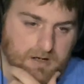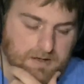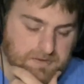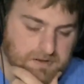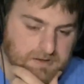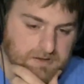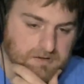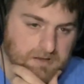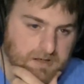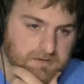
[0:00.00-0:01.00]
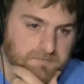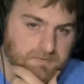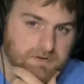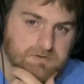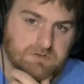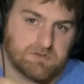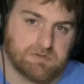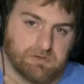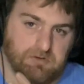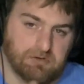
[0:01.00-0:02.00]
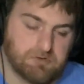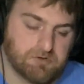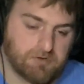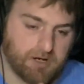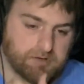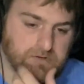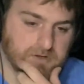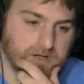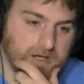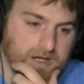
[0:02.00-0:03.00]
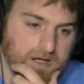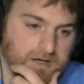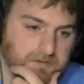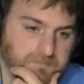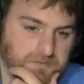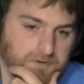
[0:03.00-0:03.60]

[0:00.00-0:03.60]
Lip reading: think in life it's just a good structure to have.